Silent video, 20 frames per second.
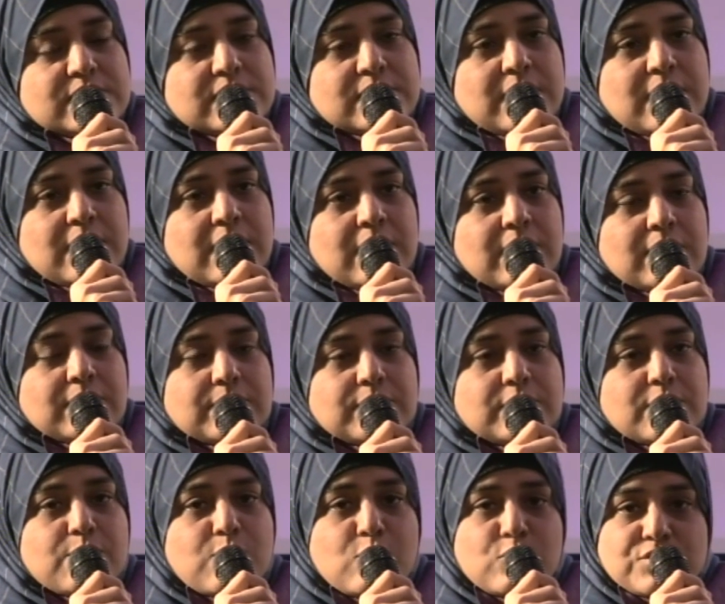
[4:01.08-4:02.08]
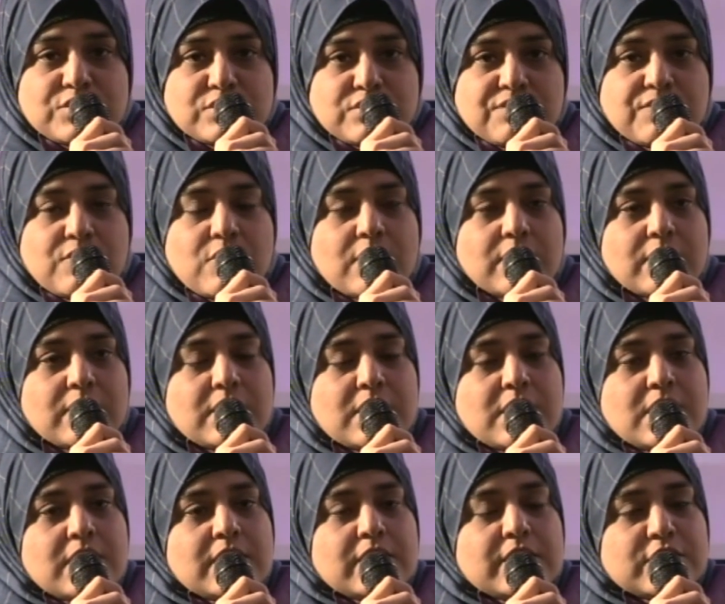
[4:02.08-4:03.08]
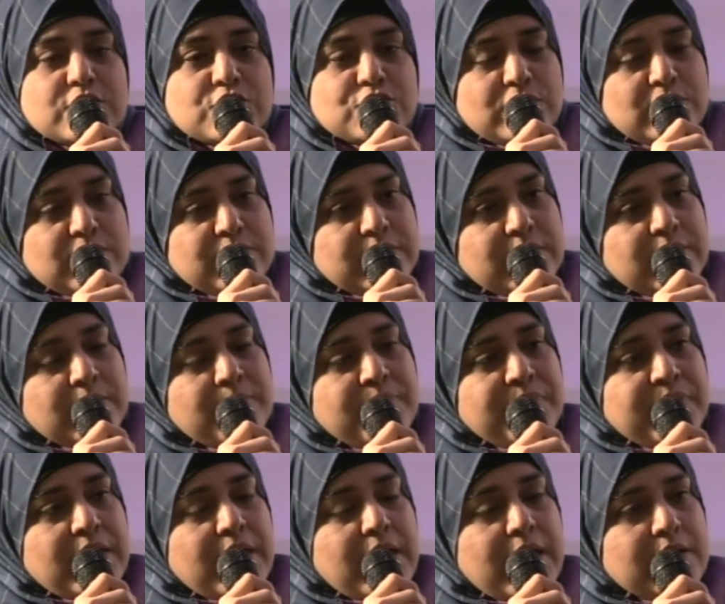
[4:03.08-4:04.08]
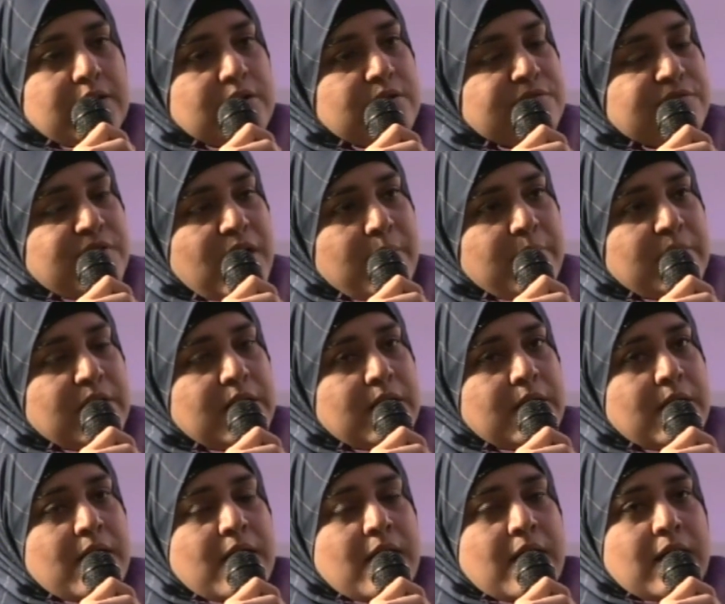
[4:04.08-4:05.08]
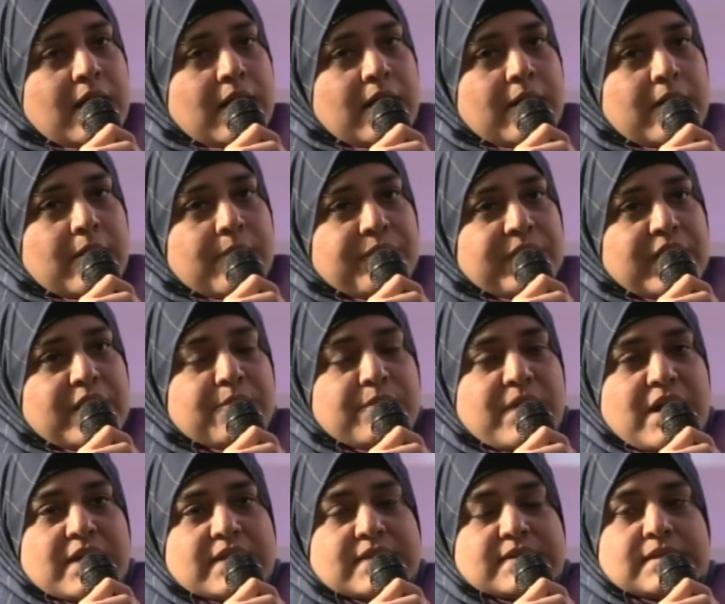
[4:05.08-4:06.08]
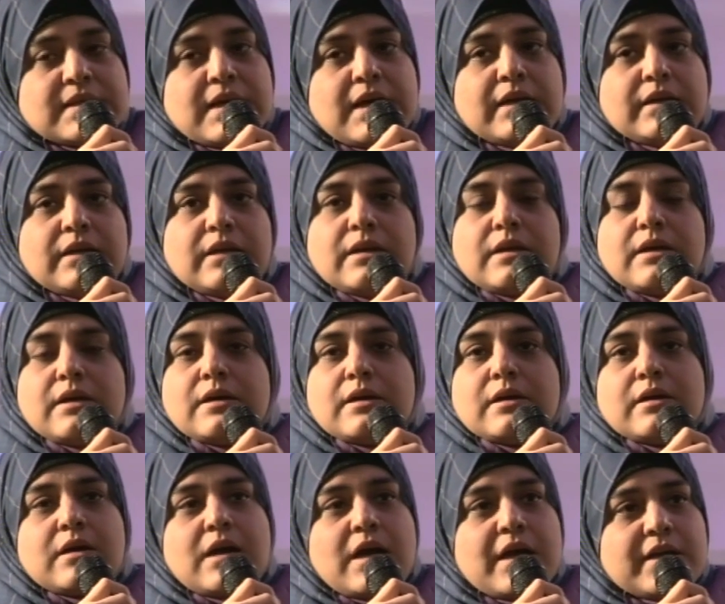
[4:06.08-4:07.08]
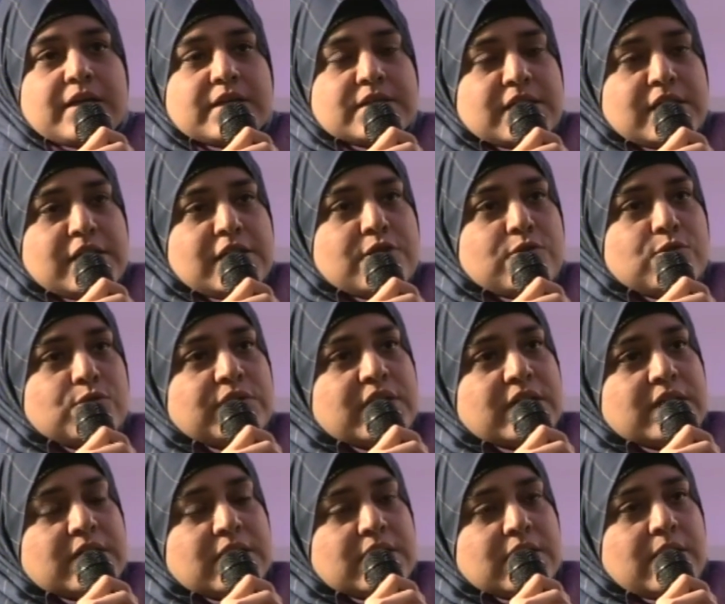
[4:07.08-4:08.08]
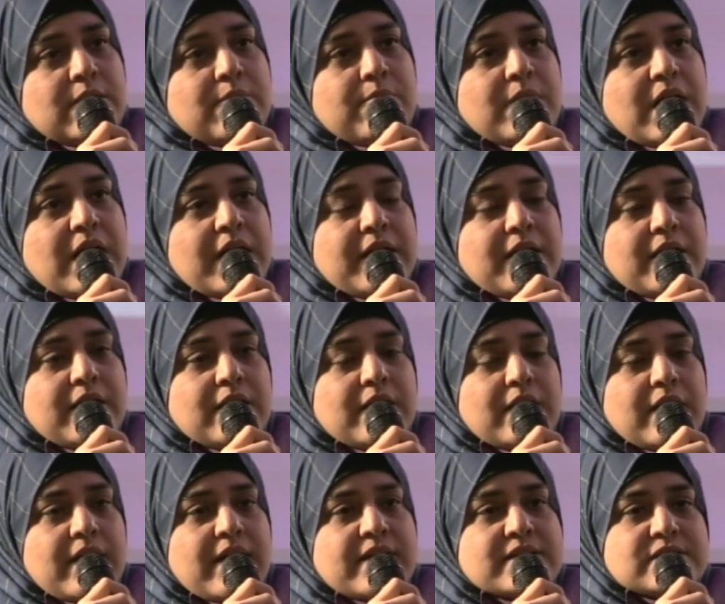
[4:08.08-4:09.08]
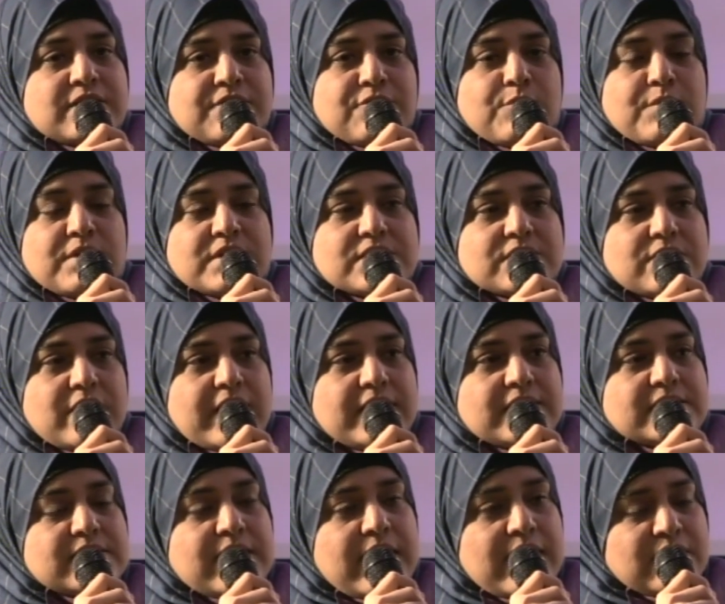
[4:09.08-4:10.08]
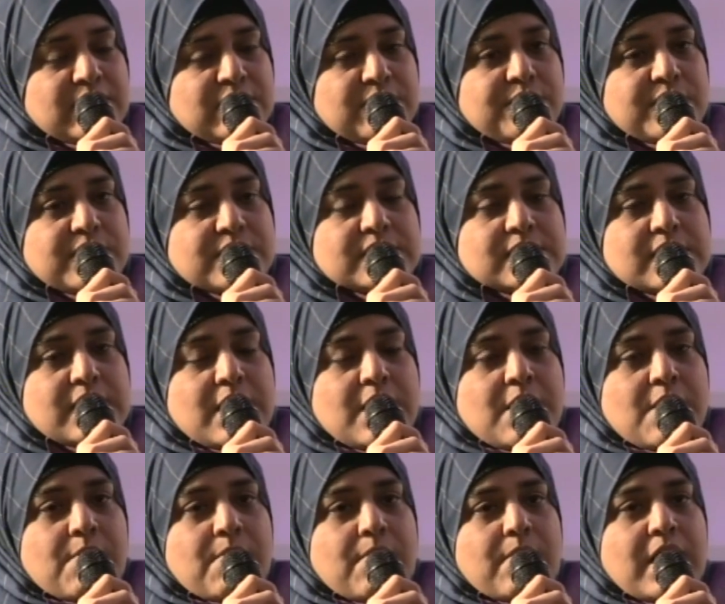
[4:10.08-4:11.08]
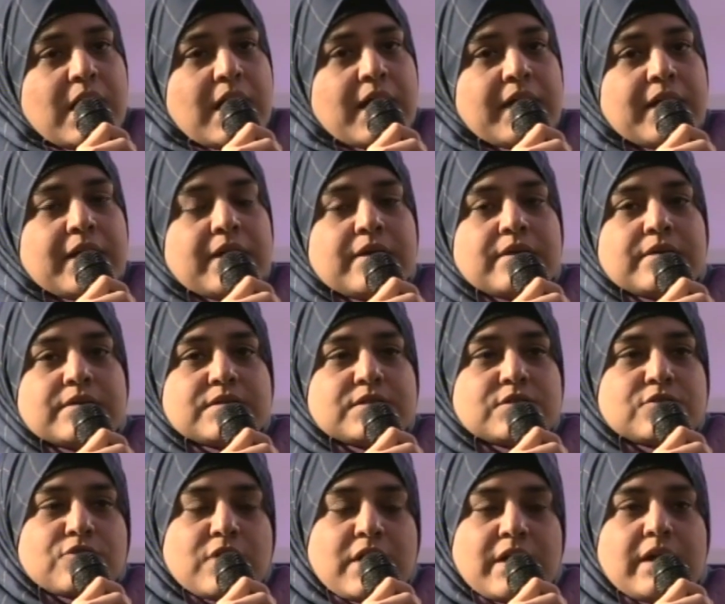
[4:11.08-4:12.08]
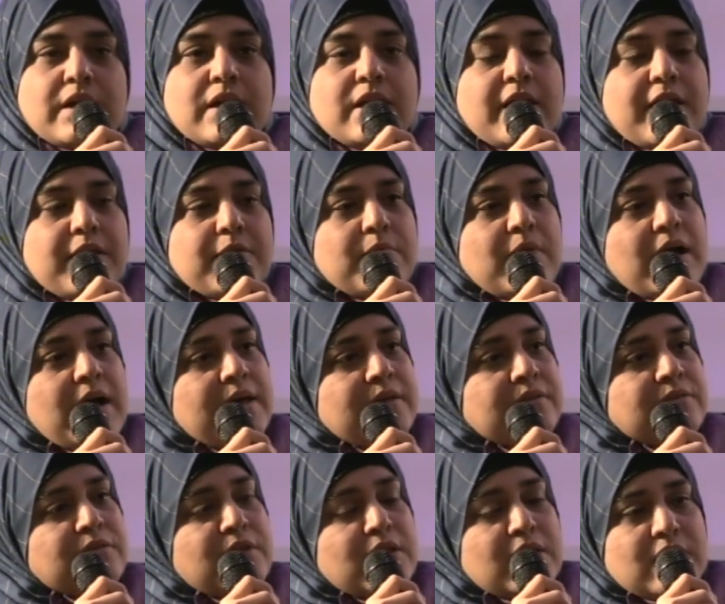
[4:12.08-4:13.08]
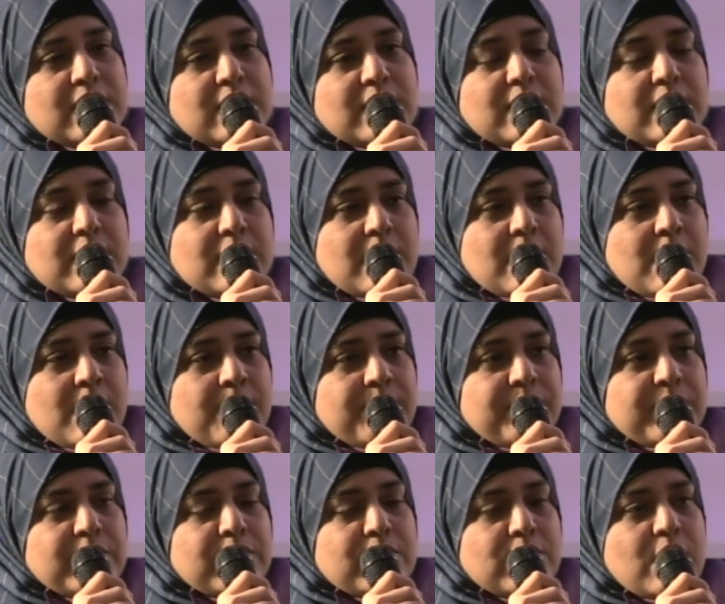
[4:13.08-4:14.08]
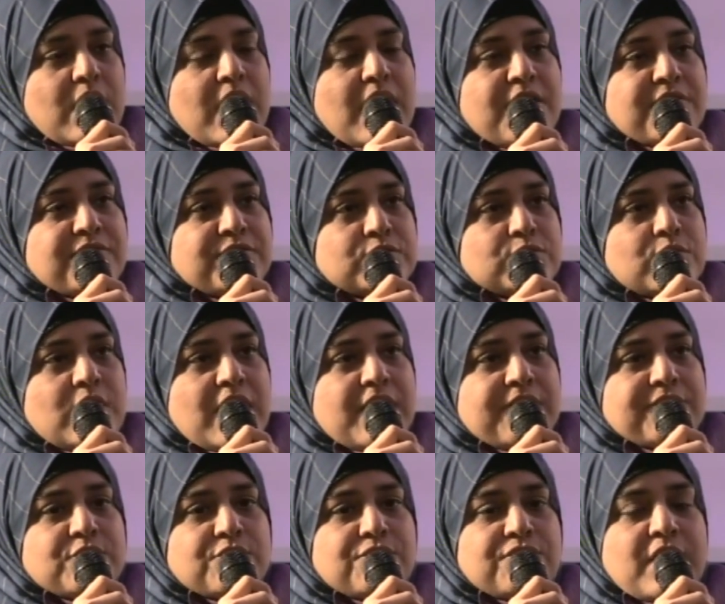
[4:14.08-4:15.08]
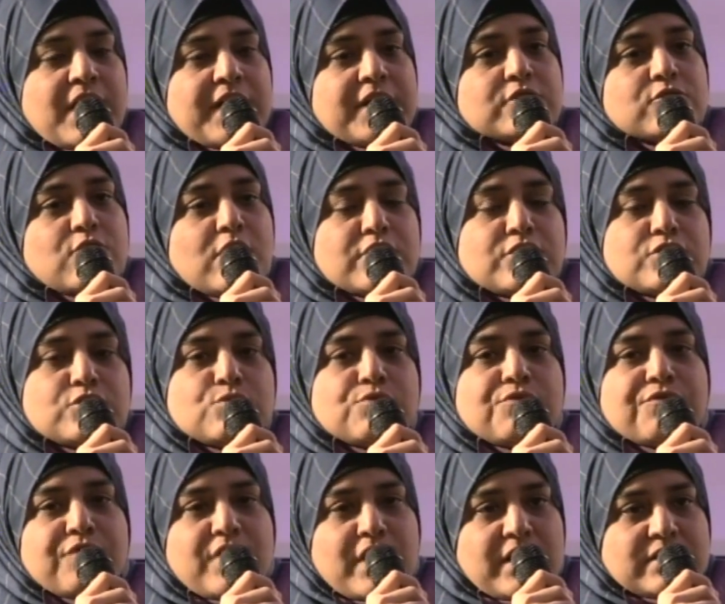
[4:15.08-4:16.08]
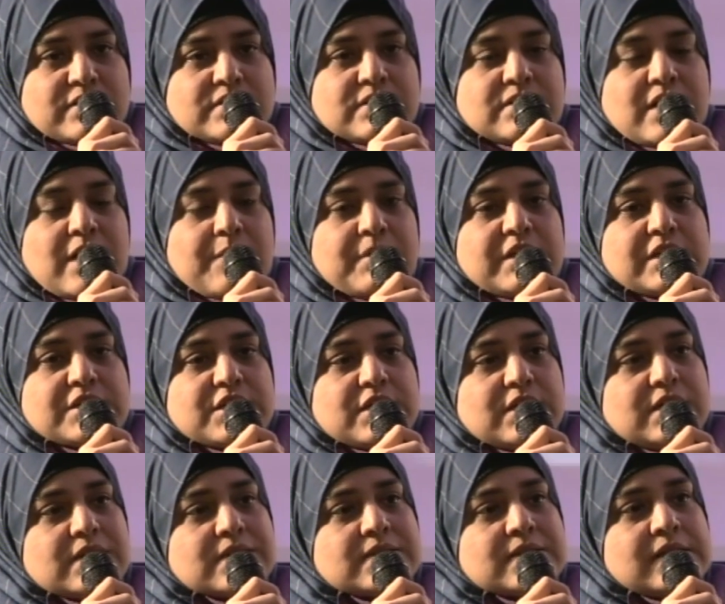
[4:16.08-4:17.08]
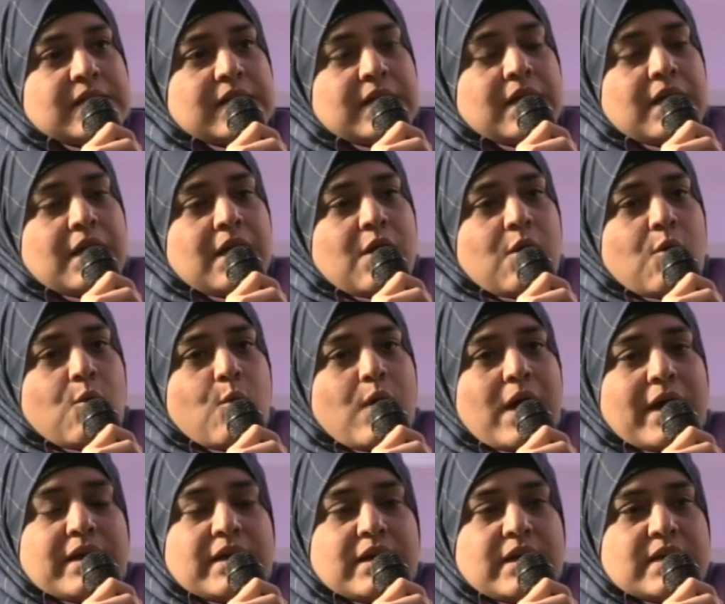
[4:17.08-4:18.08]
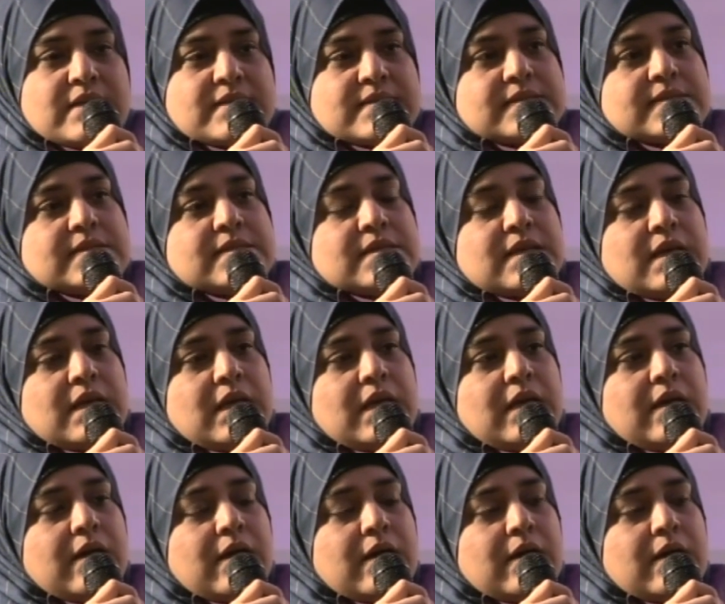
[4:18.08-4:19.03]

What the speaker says: the most for her children and her family. In Pakistan, I tell you that as a women's rights activist, my struggle and my thinking, you know, I have to fight on two fronts simultaneously. One is the